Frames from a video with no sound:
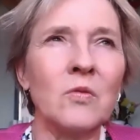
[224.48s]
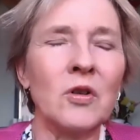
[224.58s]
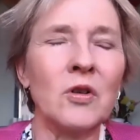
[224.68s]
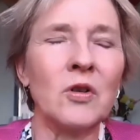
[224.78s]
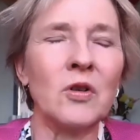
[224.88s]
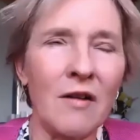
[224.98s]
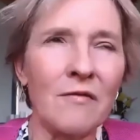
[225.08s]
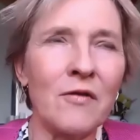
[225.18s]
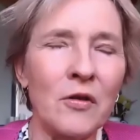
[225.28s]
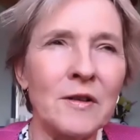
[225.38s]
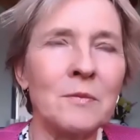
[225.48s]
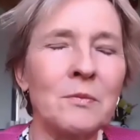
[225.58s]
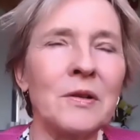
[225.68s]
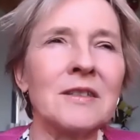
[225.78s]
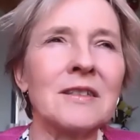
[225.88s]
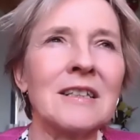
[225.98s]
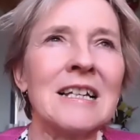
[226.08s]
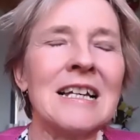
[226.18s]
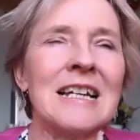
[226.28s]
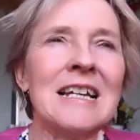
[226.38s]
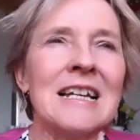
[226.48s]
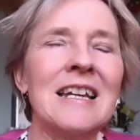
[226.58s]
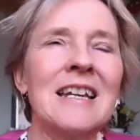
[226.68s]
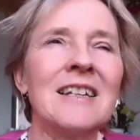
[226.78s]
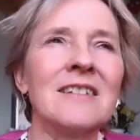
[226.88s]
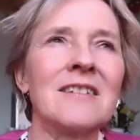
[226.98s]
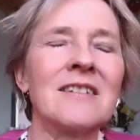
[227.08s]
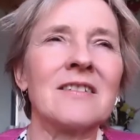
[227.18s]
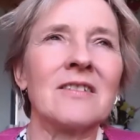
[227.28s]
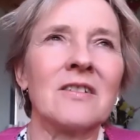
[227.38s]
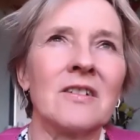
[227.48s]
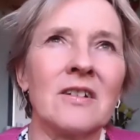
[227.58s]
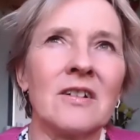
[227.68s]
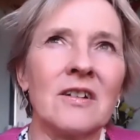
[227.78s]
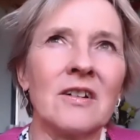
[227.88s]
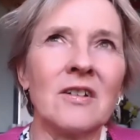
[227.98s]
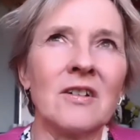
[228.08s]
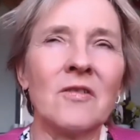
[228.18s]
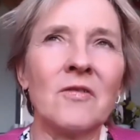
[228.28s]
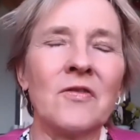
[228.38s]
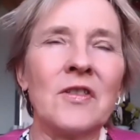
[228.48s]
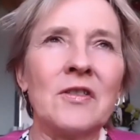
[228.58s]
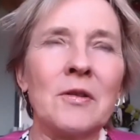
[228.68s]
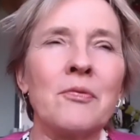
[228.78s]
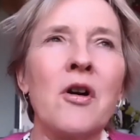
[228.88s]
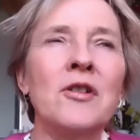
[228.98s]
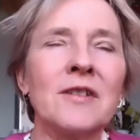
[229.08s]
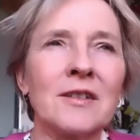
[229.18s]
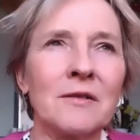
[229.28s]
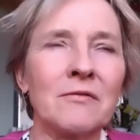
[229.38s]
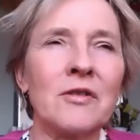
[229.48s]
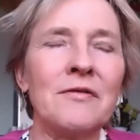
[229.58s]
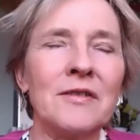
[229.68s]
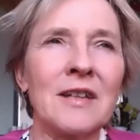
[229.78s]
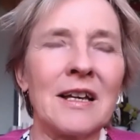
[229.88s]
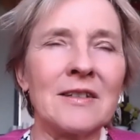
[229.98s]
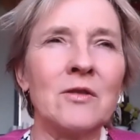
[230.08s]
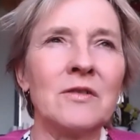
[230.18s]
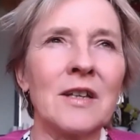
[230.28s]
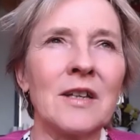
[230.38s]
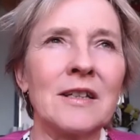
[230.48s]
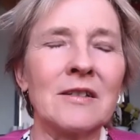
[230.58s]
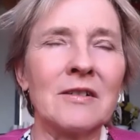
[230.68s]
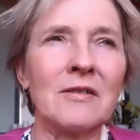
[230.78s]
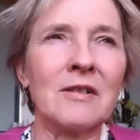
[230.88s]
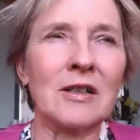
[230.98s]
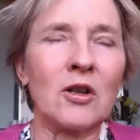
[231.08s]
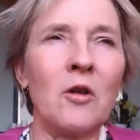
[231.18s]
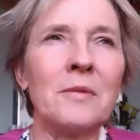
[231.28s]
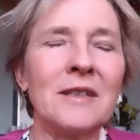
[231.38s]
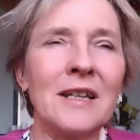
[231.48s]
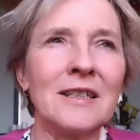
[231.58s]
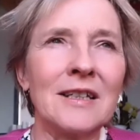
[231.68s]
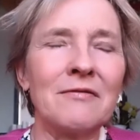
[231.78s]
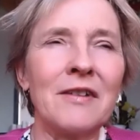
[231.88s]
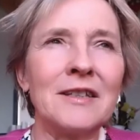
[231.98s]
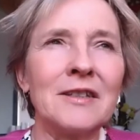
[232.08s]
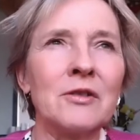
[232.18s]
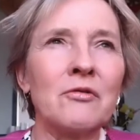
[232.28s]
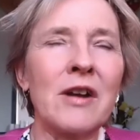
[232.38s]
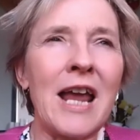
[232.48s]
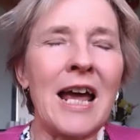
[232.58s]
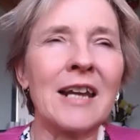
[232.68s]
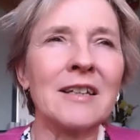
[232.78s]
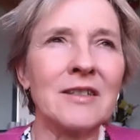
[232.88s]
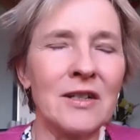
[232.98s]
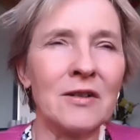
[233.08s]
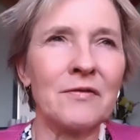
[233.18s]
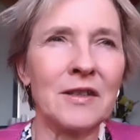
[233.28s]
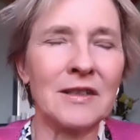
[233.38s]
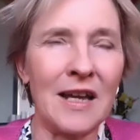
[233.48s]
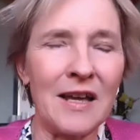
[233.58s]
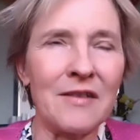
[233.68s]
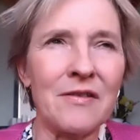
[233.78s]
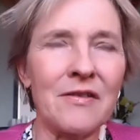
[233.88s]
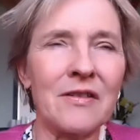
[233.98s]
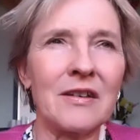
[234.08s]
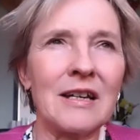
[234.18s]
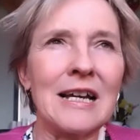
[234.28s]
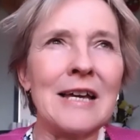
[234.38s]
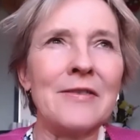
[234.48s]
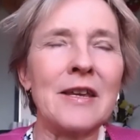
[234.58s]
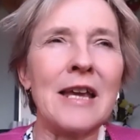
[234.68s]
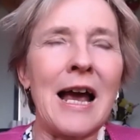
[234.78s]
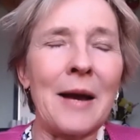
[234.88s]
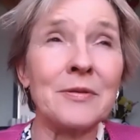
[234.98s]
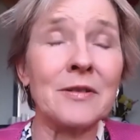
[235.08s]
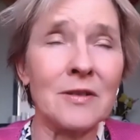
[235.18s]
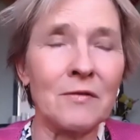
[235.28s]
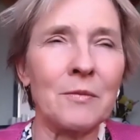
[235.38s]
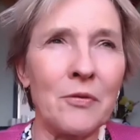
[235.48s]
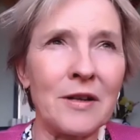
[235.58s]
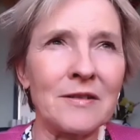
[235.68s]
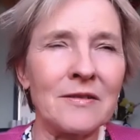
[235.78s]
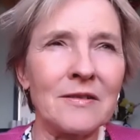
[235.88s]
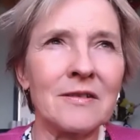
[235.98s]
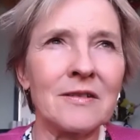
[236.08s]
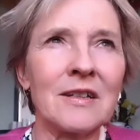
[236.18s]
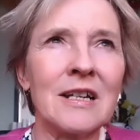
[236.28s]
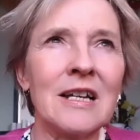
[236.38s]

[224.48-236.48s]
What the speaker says: what you can't voice, but it's the process of grief is, as you said, accommodating and facing the reality of the death and the absence of the presence.